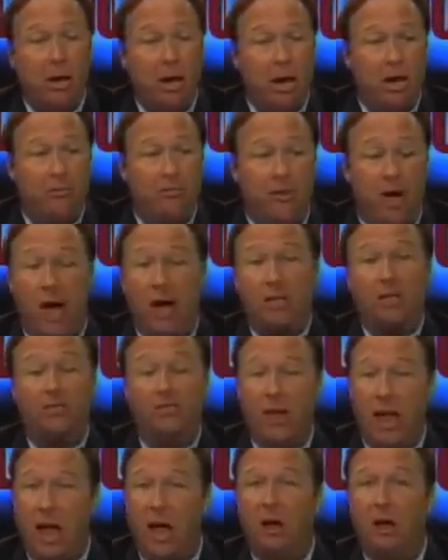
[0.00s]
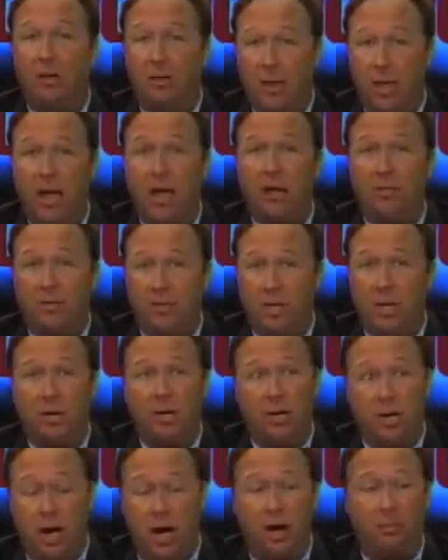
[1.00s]
and Fox Fallon, the head of
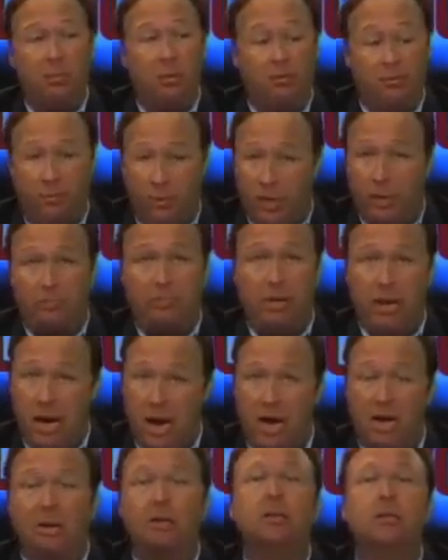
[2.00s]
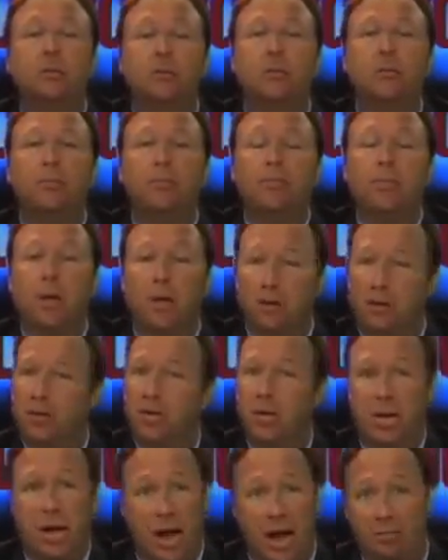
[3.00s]
CENTCOM, flipped out and said,